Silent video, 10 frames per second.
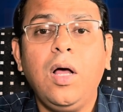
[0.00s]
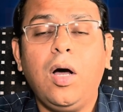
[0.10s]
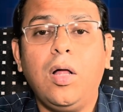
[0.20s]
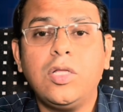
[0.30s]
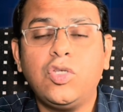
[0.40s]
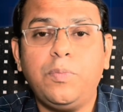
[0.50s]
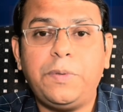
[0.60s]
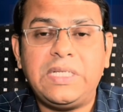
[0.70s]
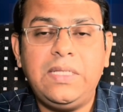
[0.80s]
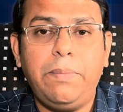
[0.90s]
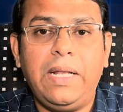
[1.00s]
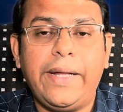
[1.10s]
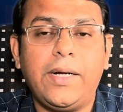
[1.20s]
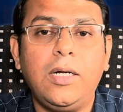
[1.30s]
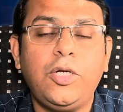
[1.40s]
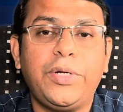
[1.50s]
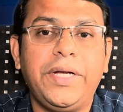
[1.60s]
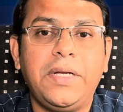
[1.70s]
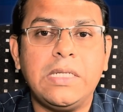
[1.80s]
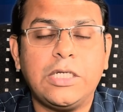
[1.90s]
Also press the bell icon to
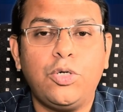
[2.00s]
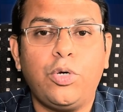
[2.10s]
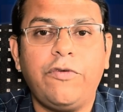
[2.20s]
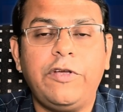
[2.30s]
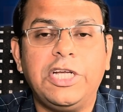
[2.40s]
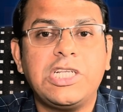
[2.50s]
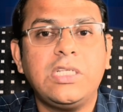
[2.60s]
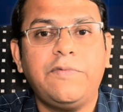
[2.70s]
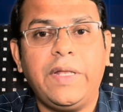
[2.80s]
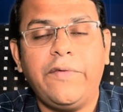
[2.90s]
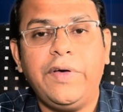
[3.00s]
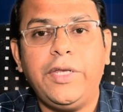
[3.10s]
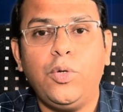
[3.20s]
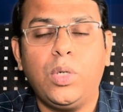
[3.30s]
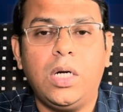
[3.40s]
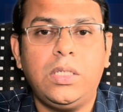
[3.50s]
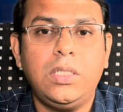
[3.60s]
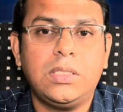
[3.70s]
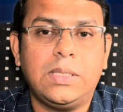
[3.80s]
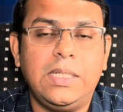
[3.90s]
get instant notifications whenever new
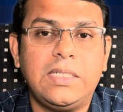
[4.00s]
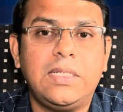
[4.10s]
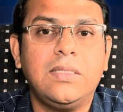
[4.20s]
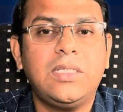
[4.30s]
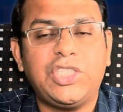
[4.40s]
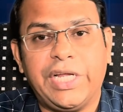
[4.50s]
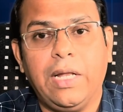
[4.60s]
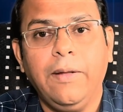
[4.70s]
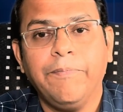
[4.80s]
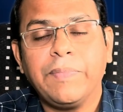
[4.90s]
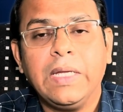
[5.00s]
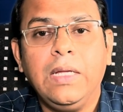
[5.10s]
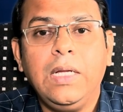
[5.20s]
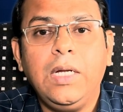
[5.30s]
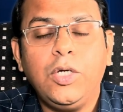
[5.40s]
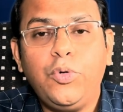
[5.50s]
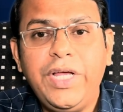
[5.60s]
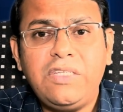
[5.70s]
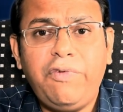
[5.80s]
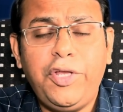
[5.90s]
content is released in this channel.
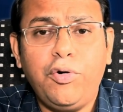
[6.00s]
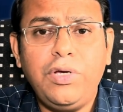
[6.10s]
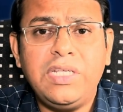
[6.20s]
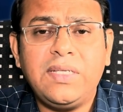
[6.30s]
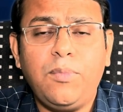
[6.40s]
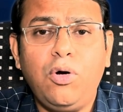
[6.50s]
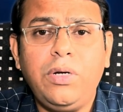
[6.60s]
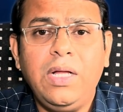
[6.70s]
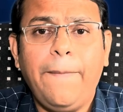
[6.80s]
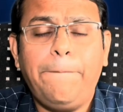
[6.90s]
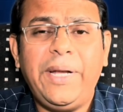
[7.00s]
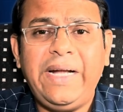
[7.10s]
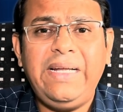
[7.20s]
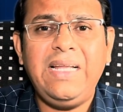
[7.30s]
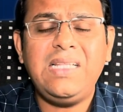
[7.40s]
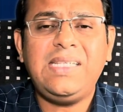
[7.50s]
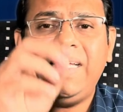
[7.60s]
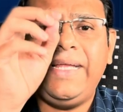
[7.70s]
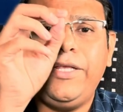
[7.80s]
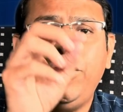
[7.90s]
Today's video is about
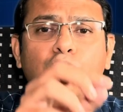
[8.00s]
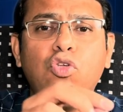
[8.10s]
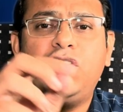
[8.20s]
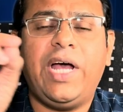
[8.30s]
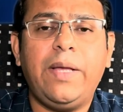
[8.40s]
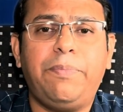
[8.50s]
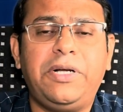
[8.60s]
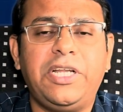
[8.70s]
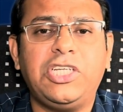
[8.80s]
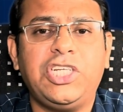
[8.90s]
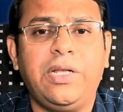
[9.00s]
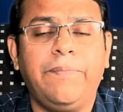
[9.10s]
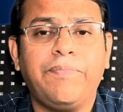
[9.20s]
pregnancy induced hypertension